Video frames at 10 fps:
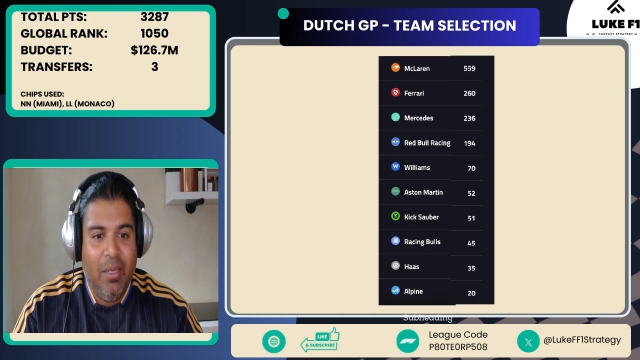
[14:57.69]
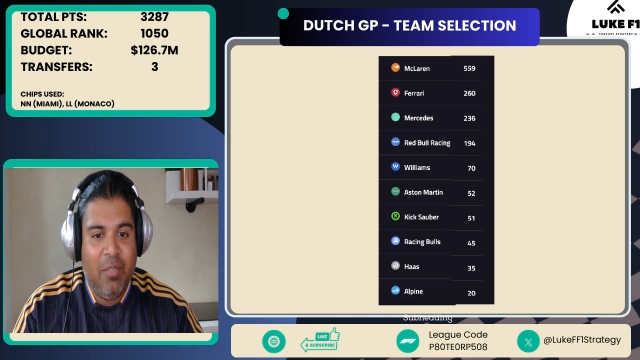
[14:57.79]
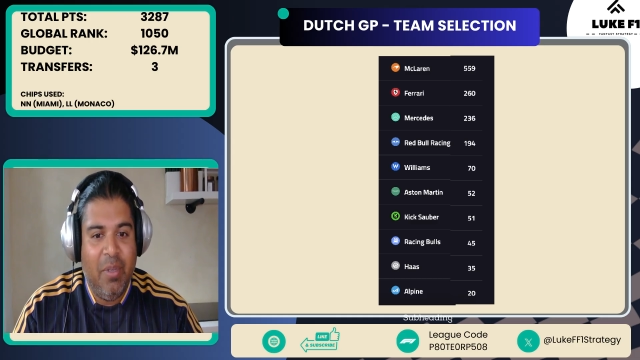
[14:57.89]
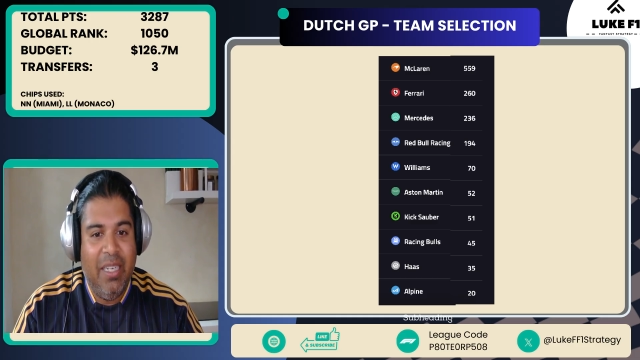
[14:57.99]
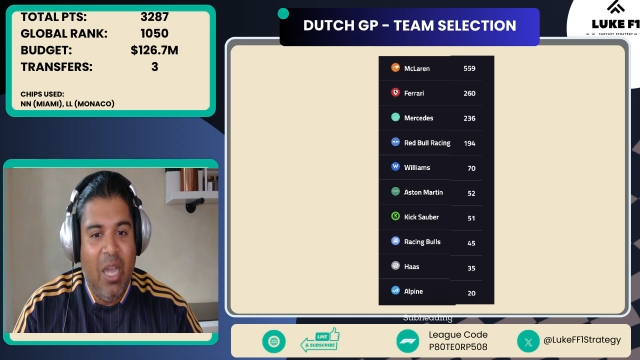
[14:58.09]

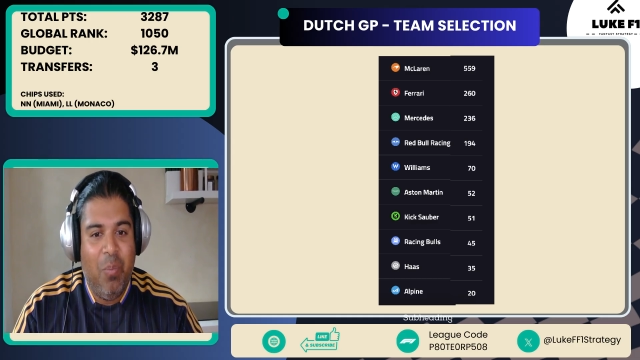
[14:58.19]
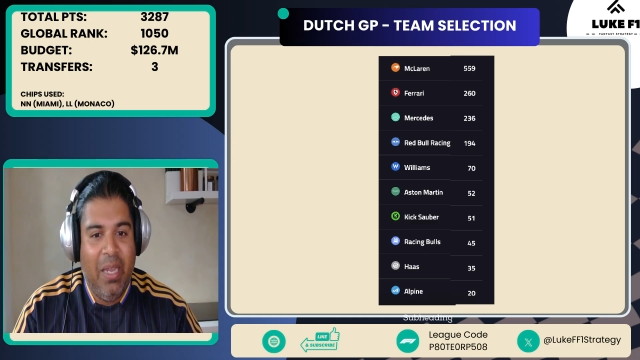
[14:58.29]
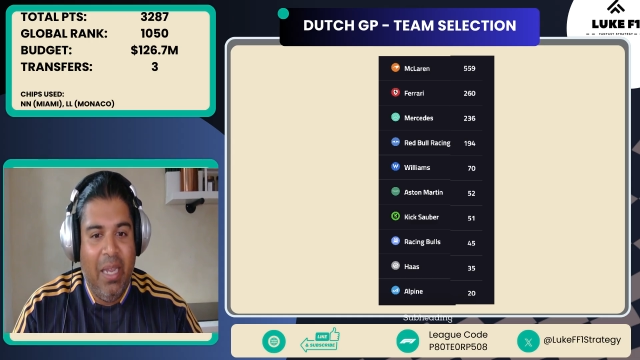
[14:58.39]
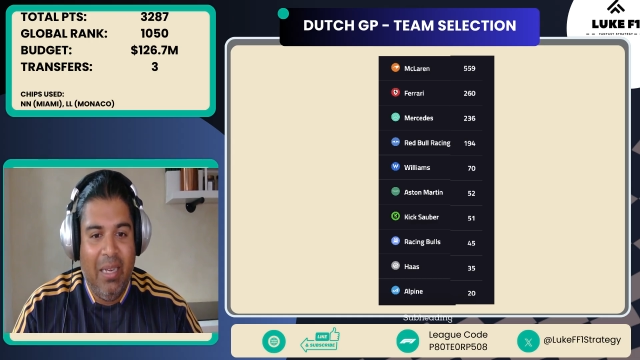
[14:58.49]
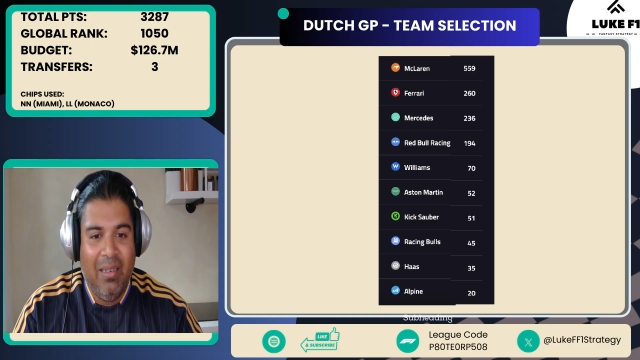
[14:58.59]
especially
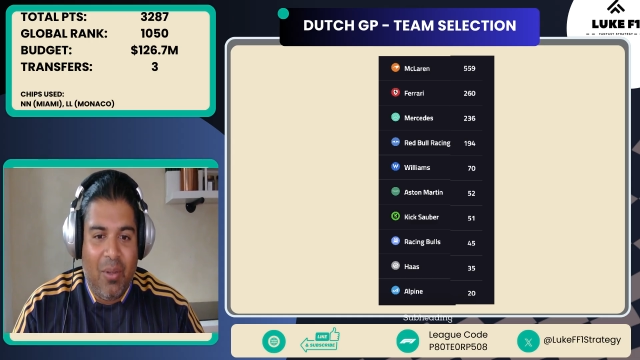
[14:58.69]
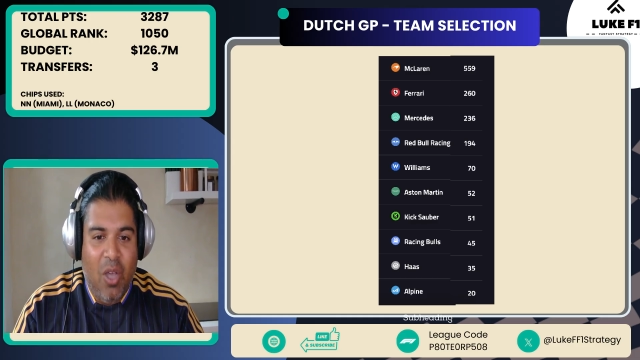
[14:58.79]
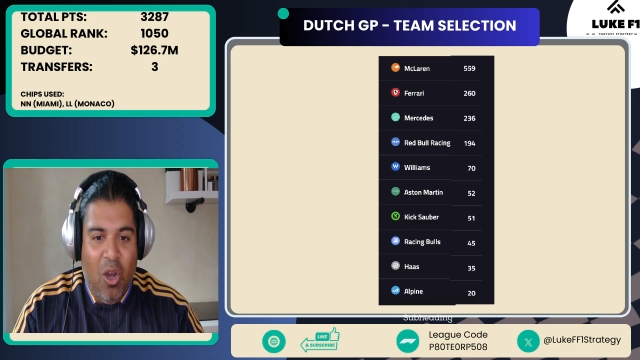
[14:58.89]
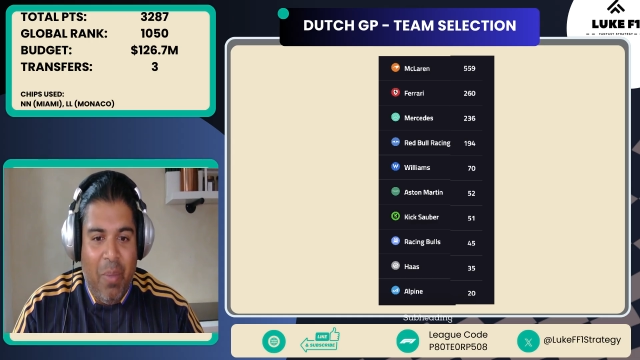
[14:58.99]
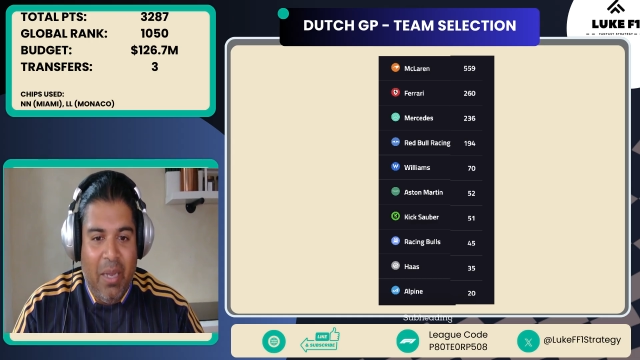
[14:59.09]
Alpine,
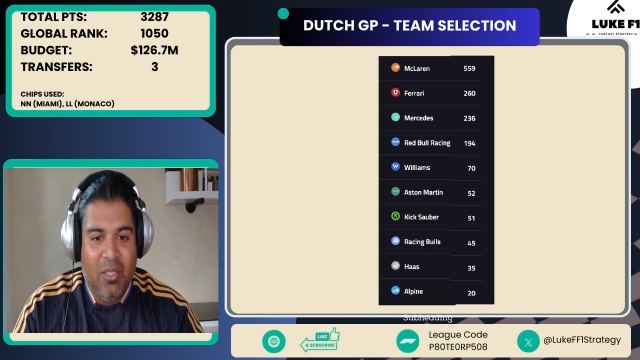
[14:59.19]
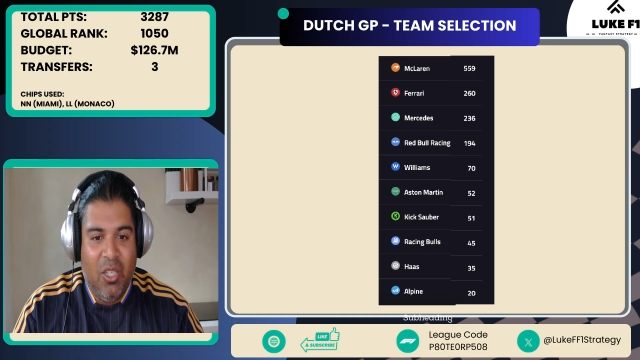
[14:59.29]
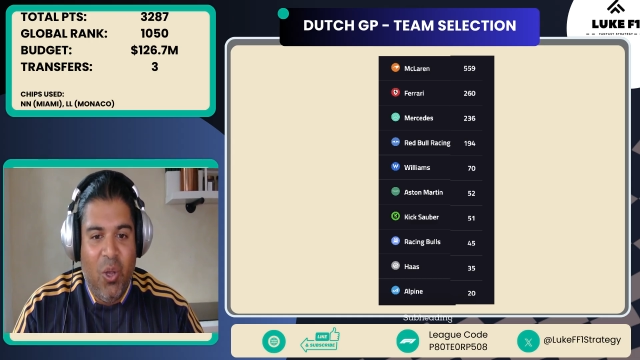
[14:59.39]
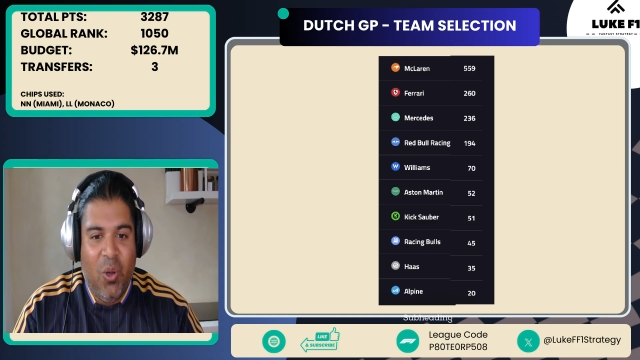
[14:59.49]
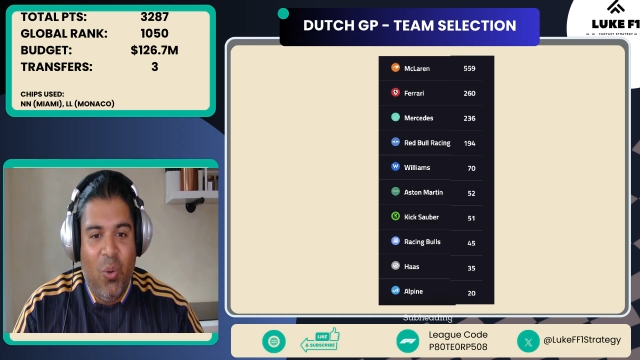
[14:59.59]
Colapinto,